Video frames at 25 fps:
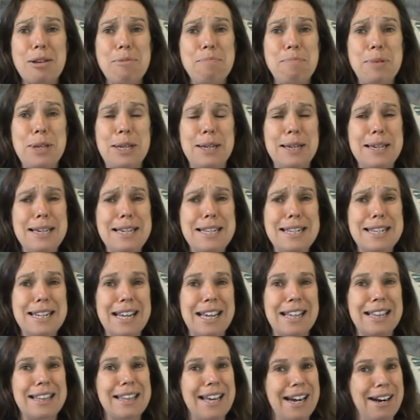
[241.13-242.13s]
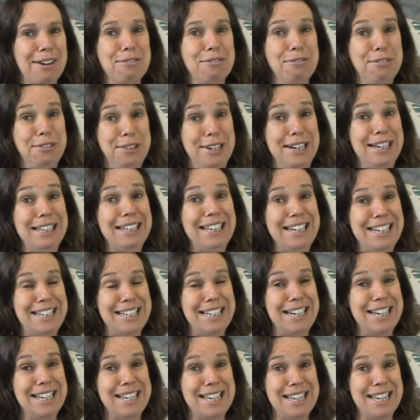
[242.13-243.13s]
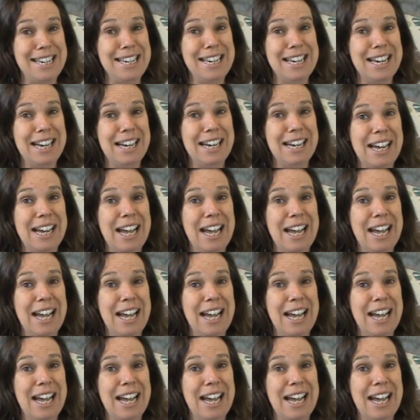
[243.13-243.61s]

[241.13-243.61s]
because they're really cheeky.